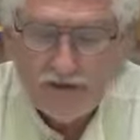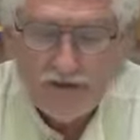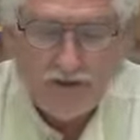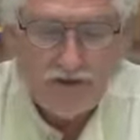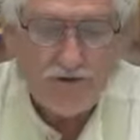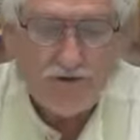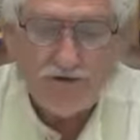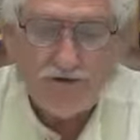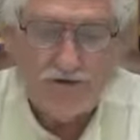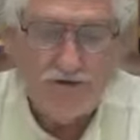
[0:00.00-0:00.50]

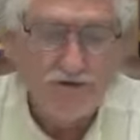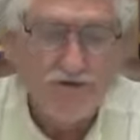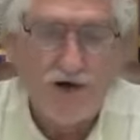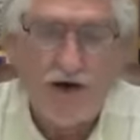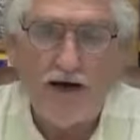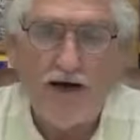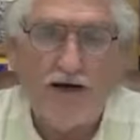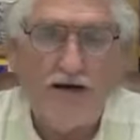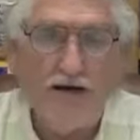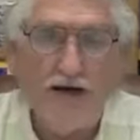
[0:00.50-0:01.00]
just
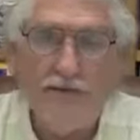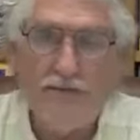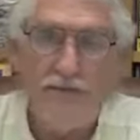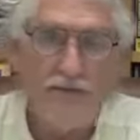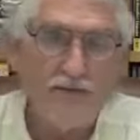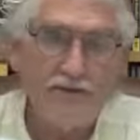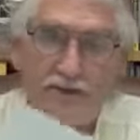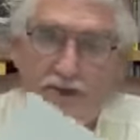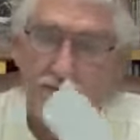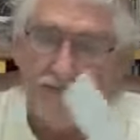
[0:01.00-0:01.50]
try to keep
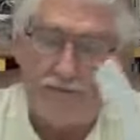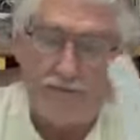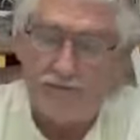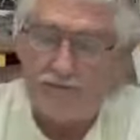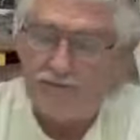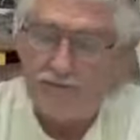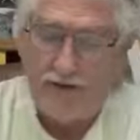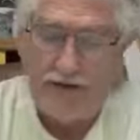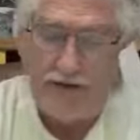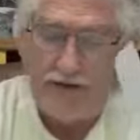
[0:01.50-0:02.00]
it simple.
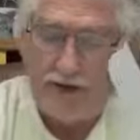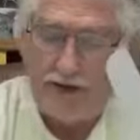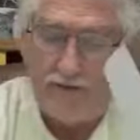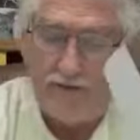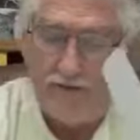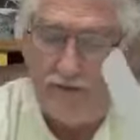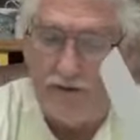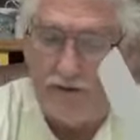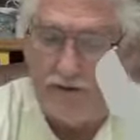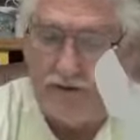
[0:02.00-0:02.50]
I
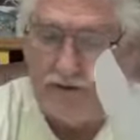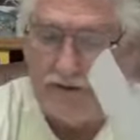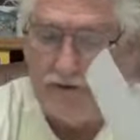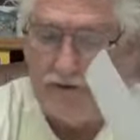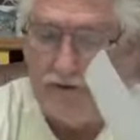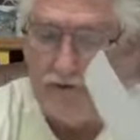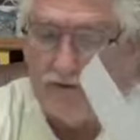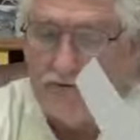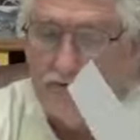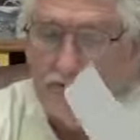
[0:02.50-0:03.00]
really
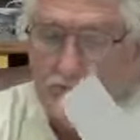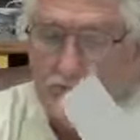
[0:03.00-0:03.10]
do.